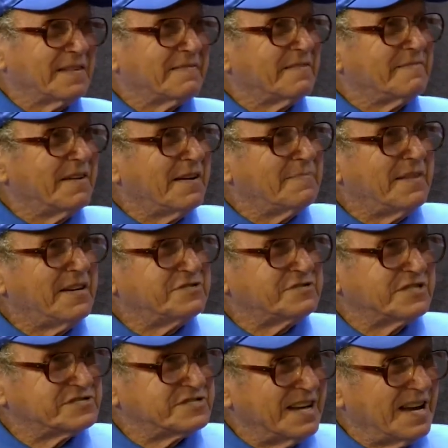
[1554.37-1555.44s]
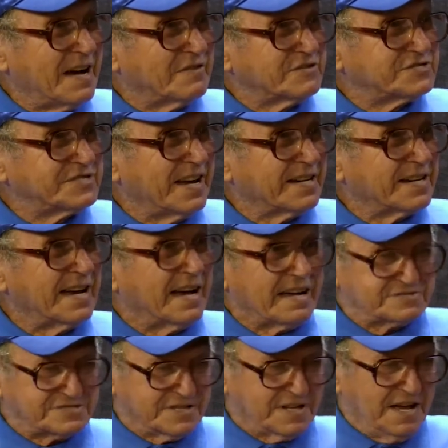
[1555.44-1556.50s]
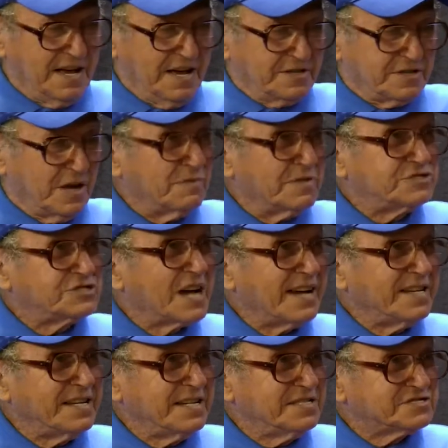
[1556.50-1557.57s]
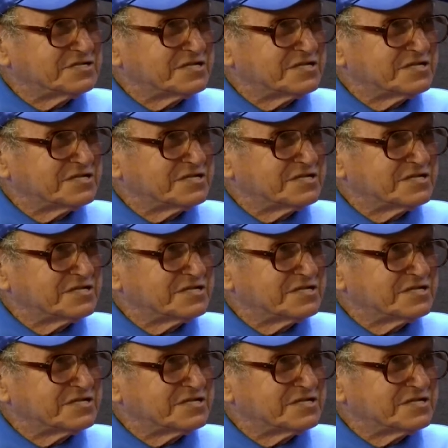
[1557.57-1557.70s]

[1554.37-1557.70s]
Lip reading: Revere Beach to see our sandcastle, they were Chinese.